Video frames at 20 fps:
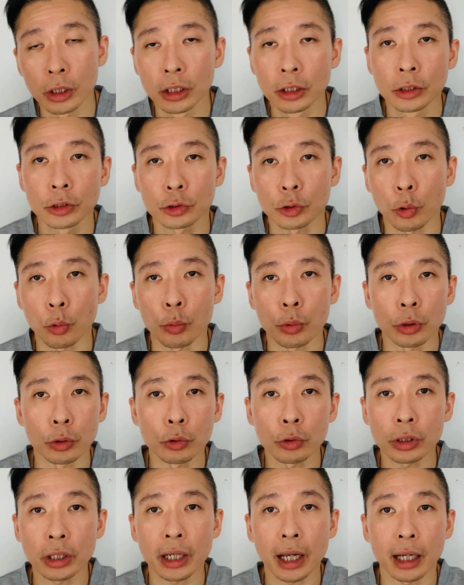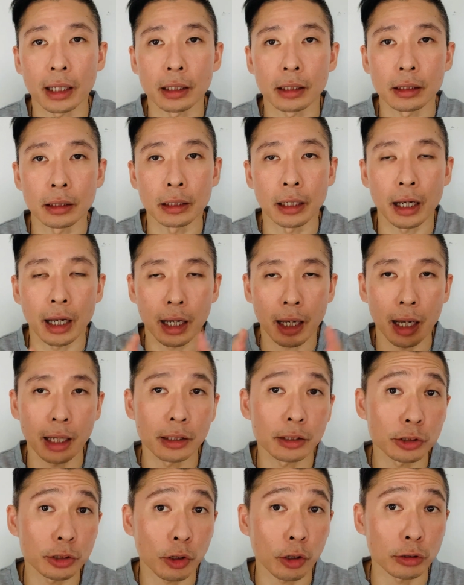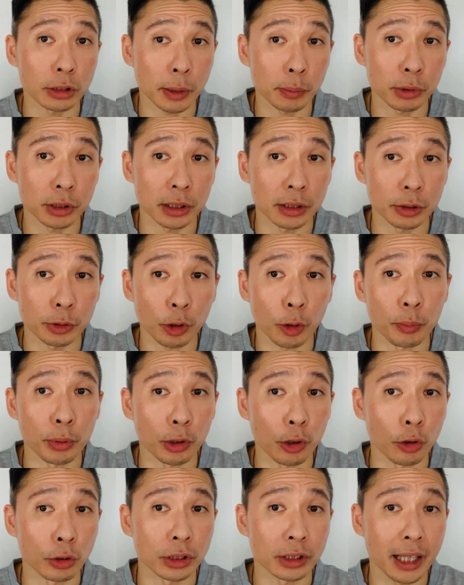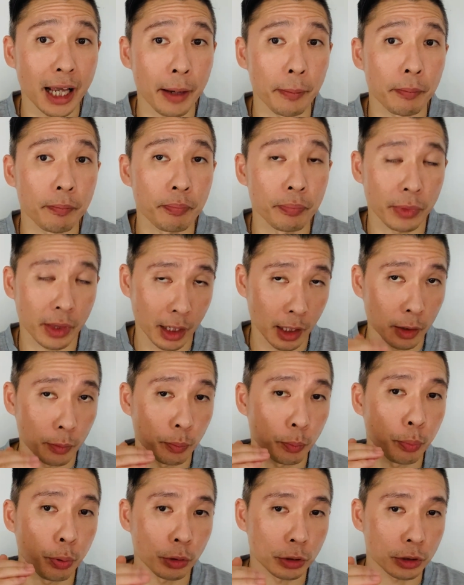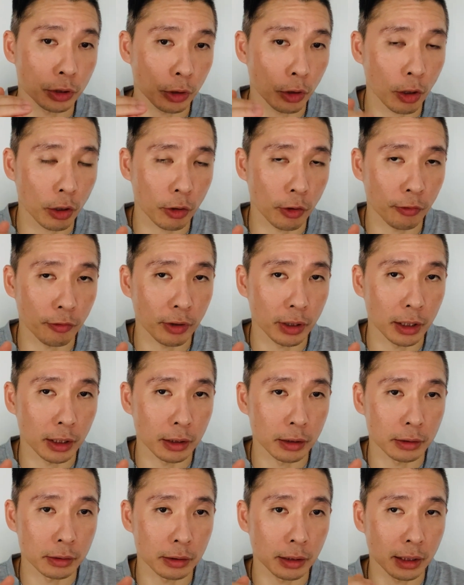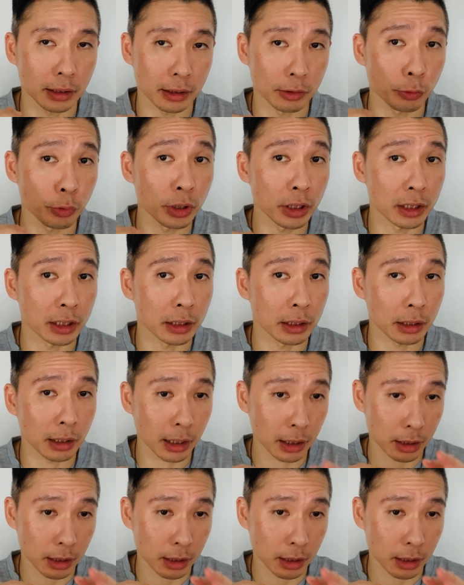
So we're looking at the energy consumption, so because that puts a lot of that really